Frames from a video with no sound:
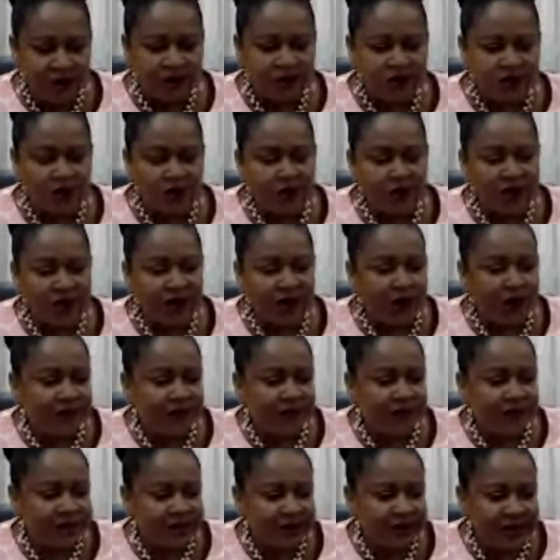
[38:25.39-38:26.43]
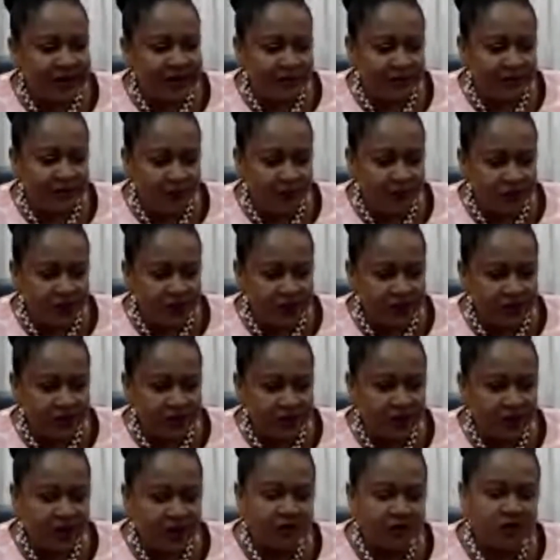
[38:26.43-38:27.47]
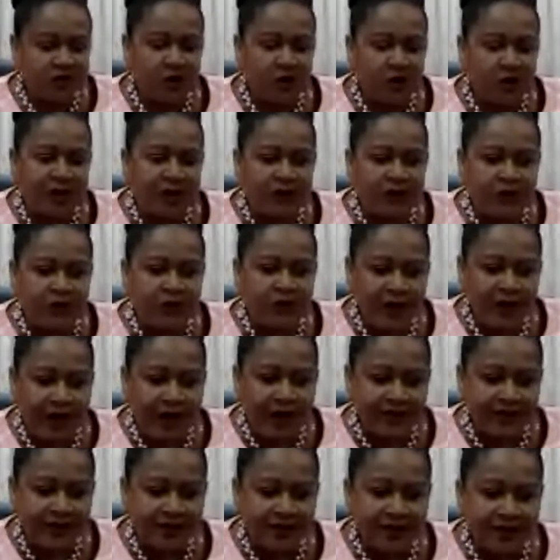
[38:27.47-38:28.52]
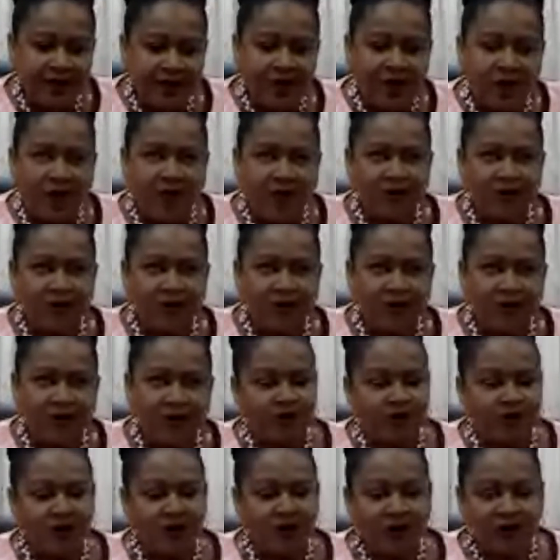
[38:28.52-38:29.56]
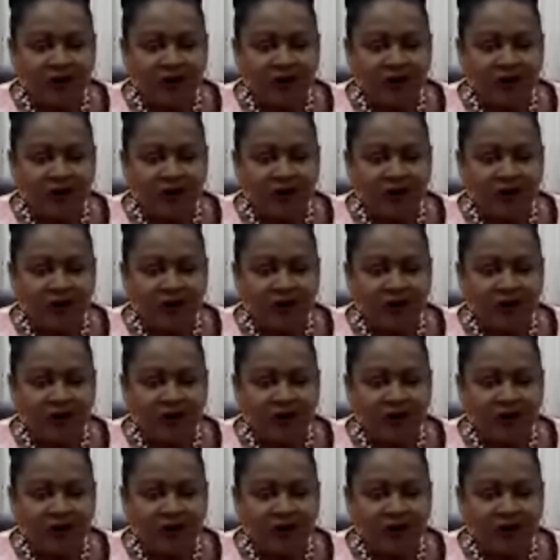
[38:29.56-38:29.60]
So we are completing that project. So we do that also.